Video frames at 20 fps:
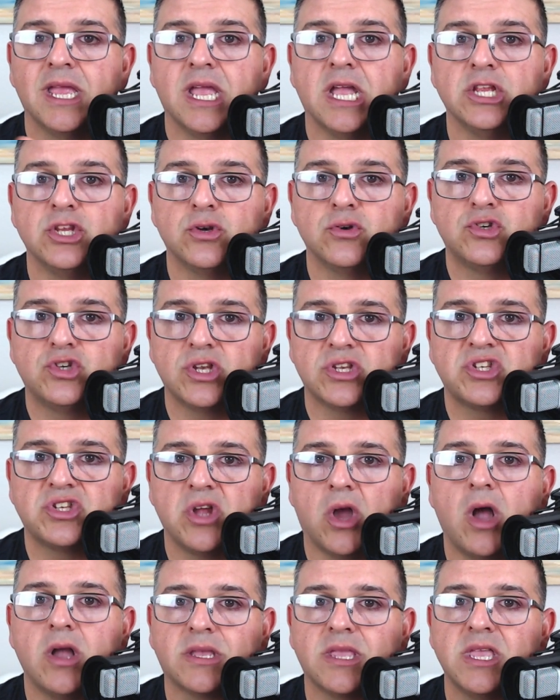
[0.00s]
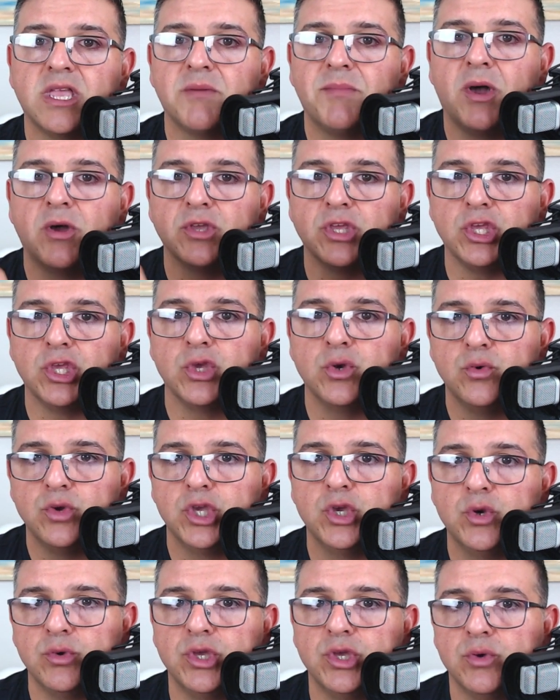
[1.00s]
and you're just talking about you,
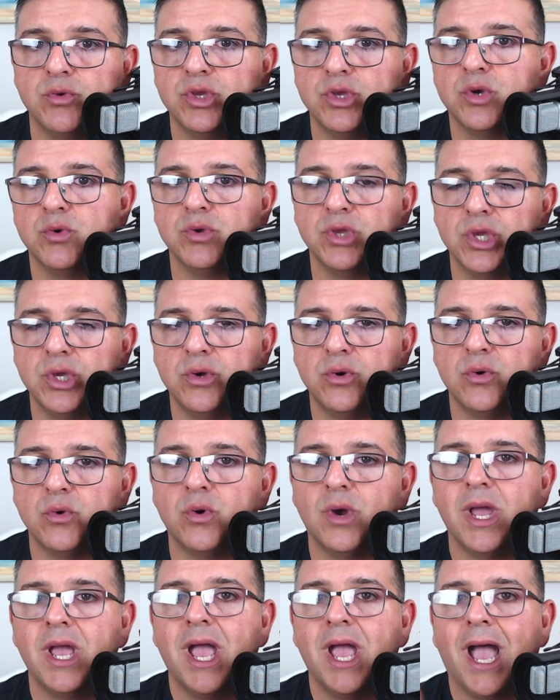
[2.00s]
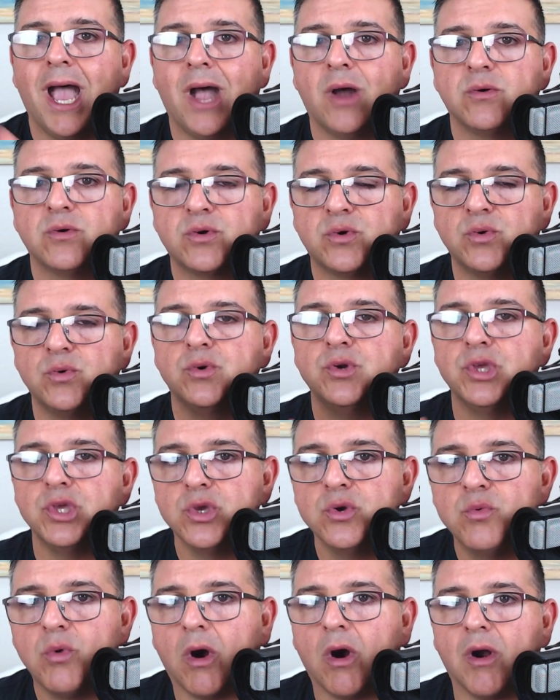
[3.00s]
you, you, you, you, how cool
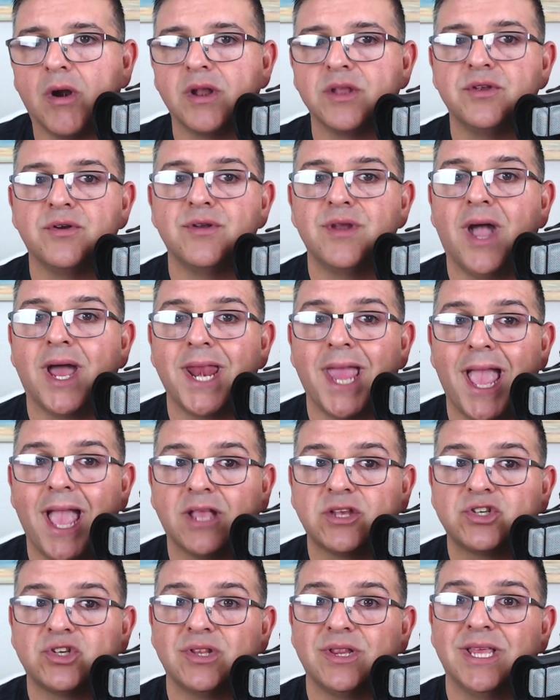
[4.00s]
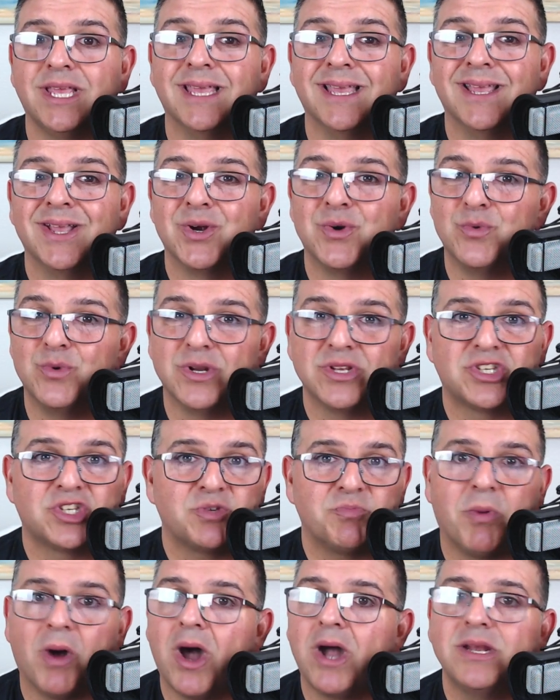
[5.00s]
you are, and you're not actually
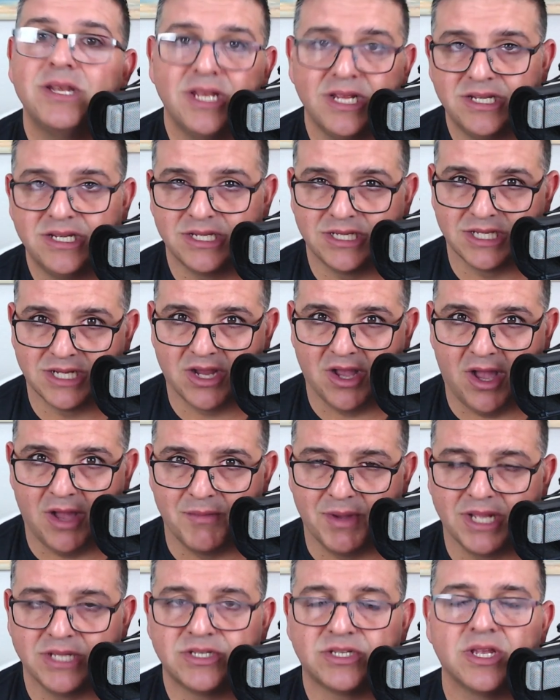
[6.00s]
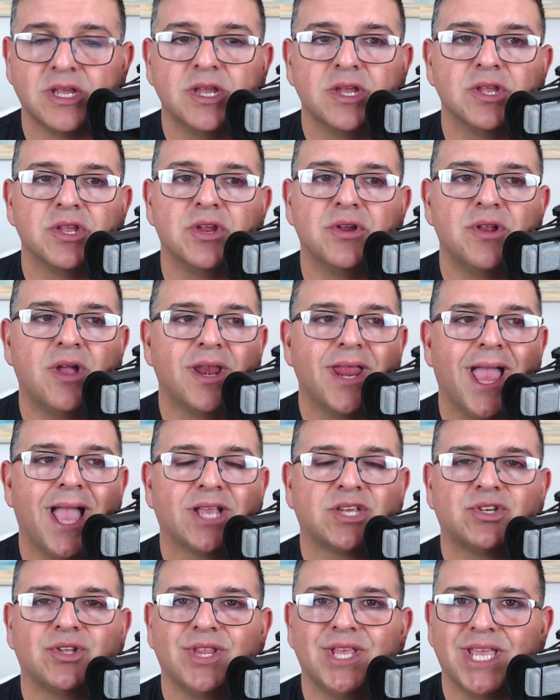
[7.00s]
responding to the comments, you're not
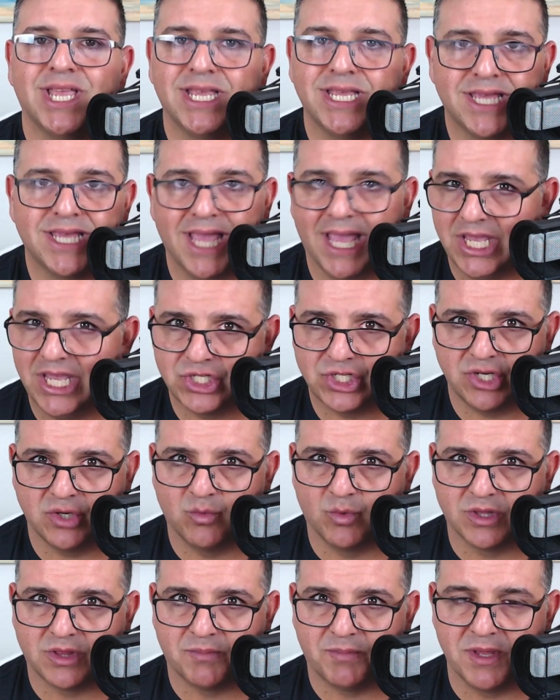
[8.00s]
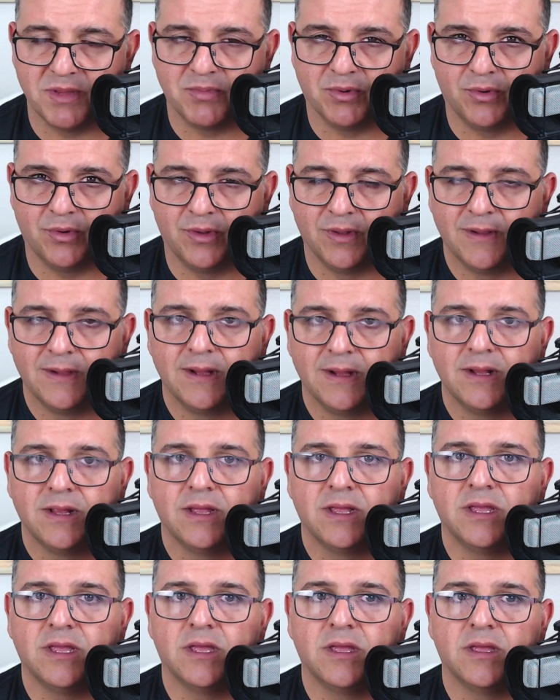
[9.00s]
actually engaging with people
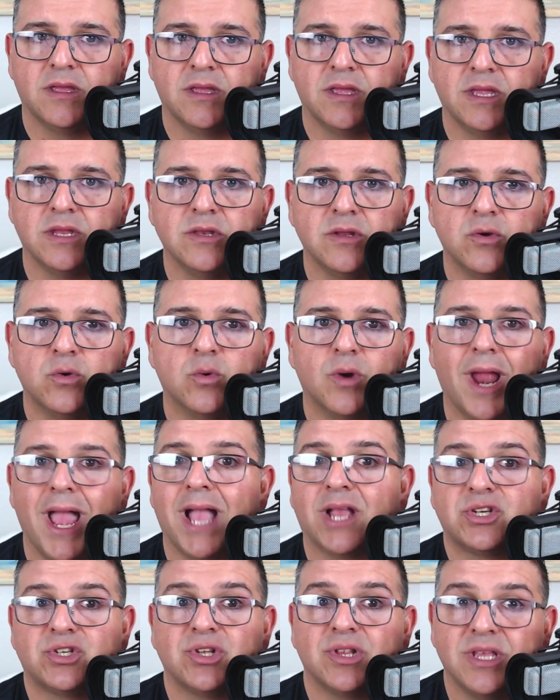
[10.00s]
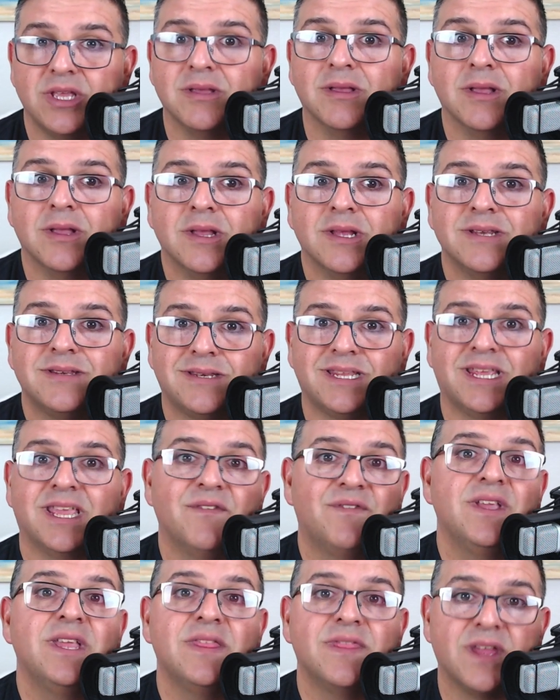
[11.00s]
eh, in, who are actually
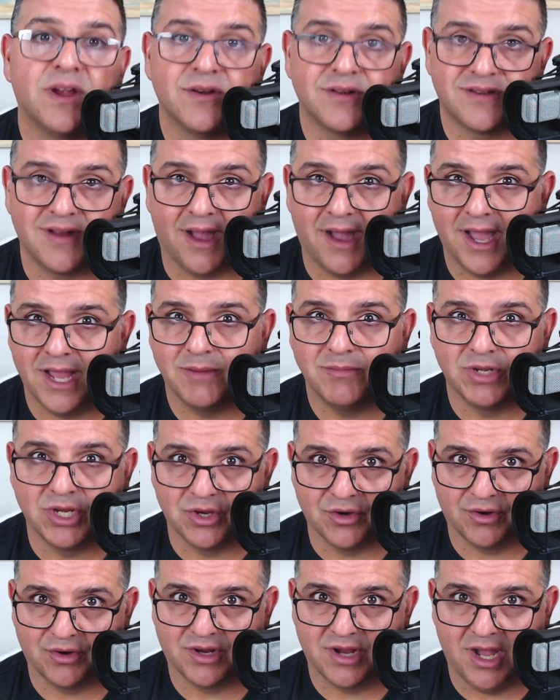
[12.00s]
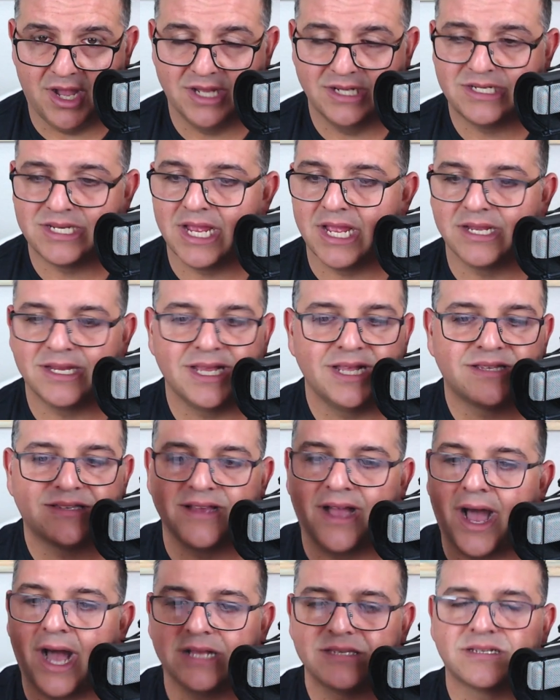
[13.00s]
giving their time to your content, it's
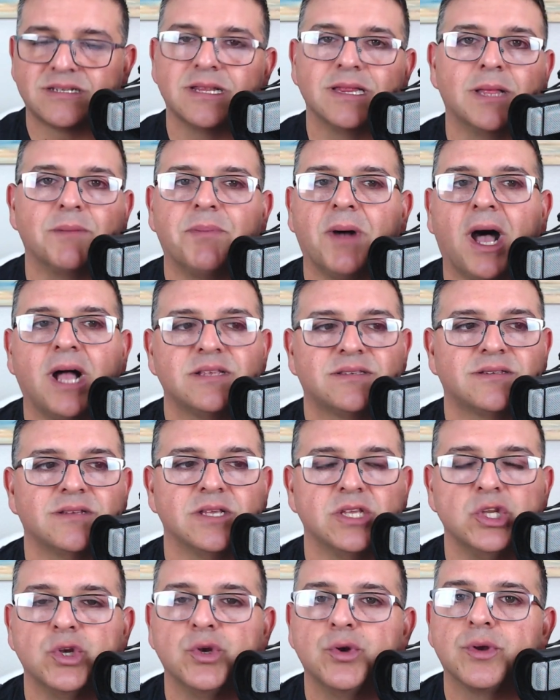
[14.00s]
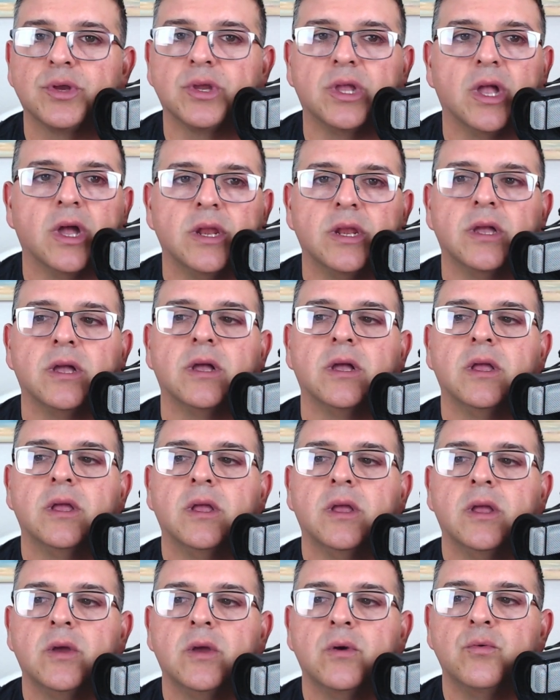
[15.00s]
hasta la pasta. You're gonna
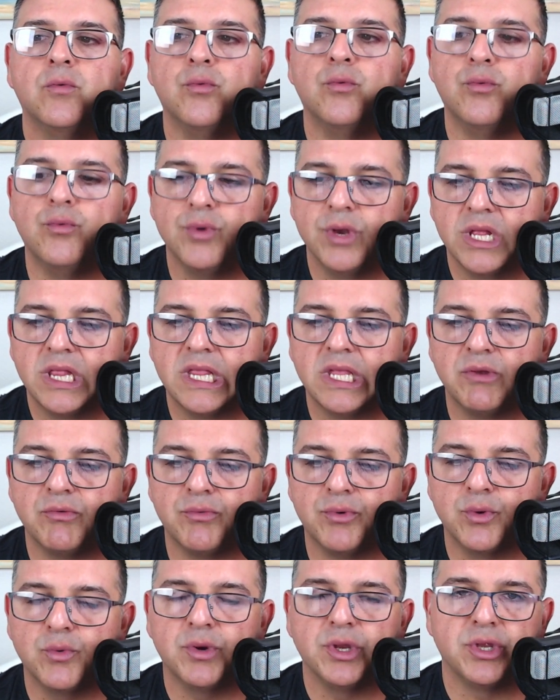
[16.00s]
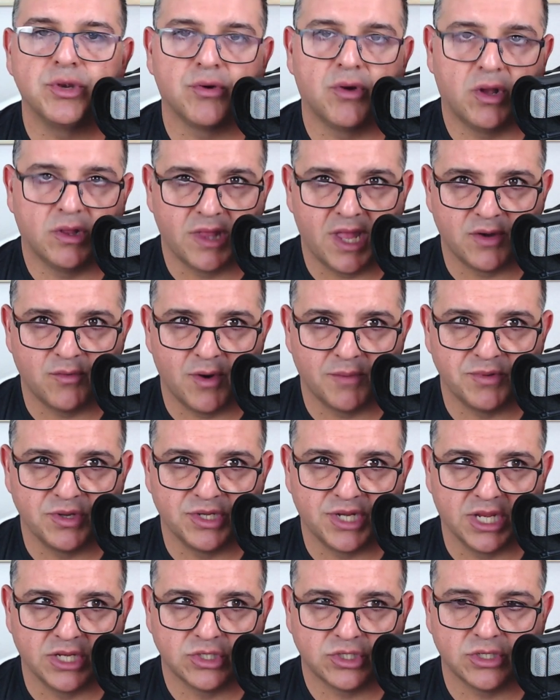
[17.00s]
really ruin your online
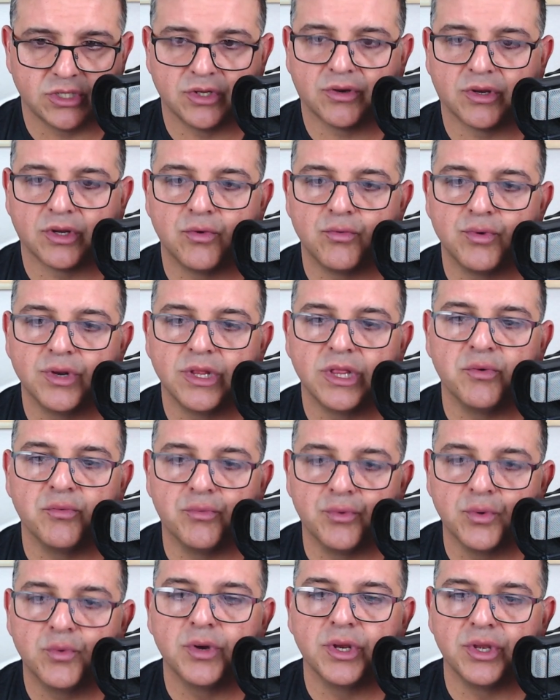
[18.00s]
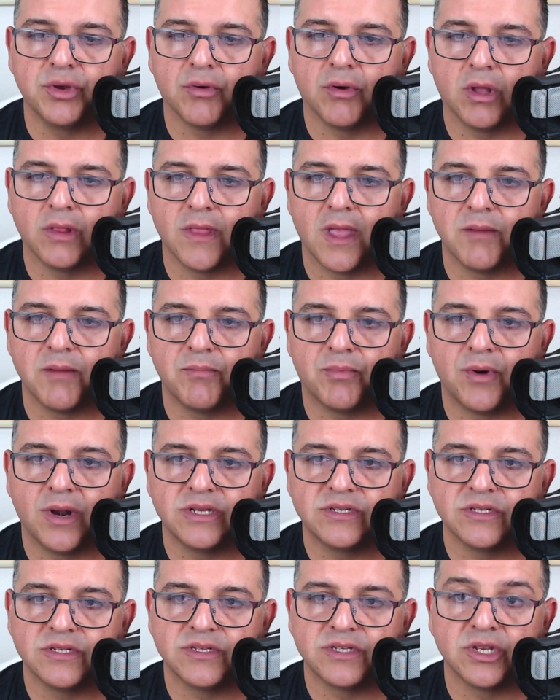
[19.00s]
reputation. You're going to really ruin your online
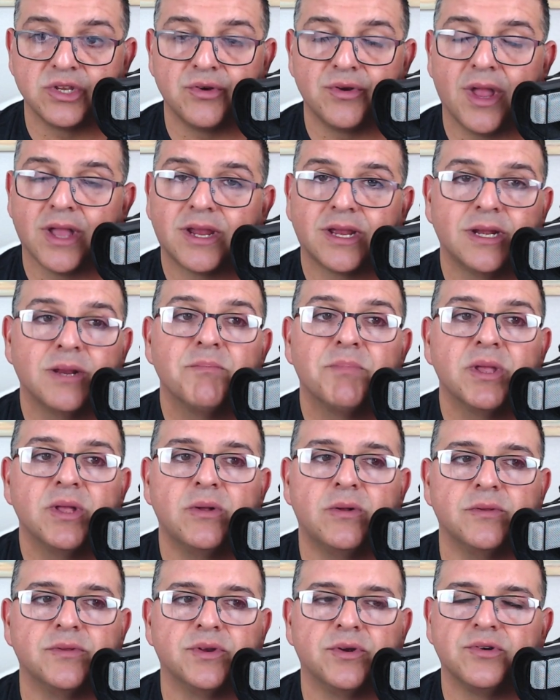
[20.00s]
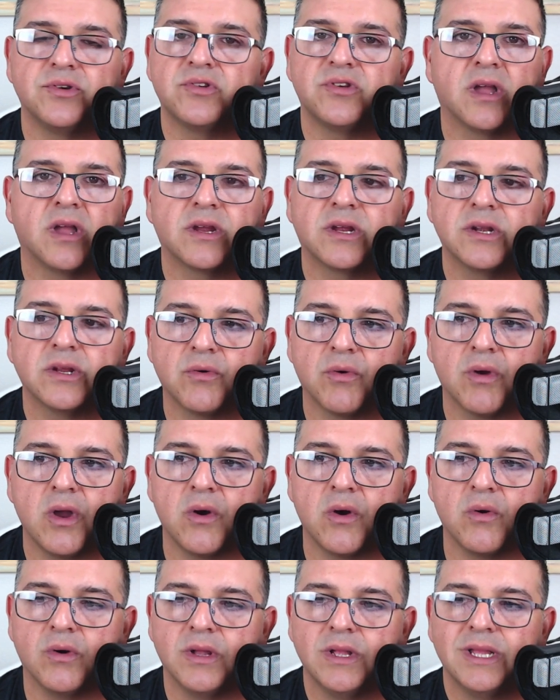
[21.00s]
presence and you're not going to build. You're just not going to
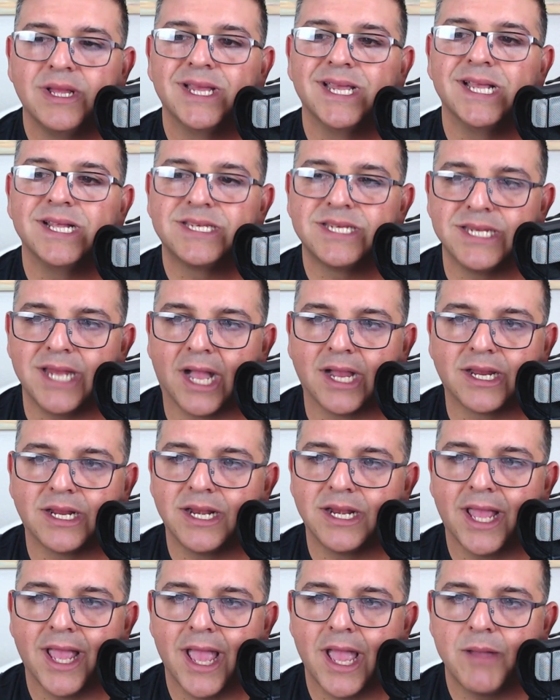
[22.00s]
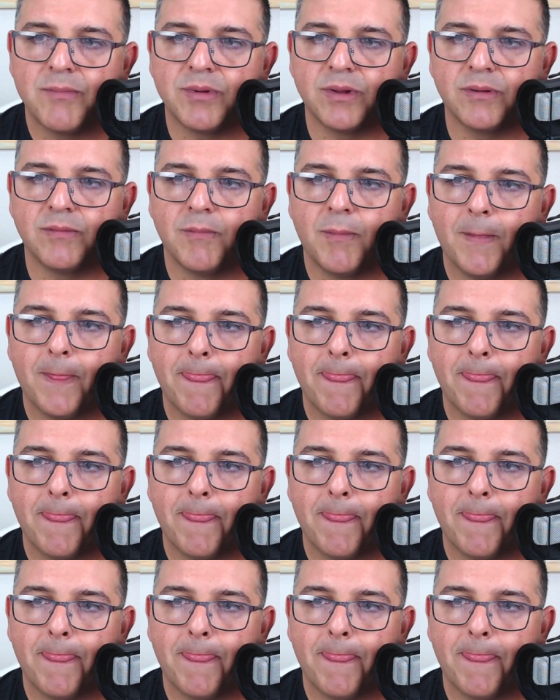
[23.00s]
grow. It's not going to happen.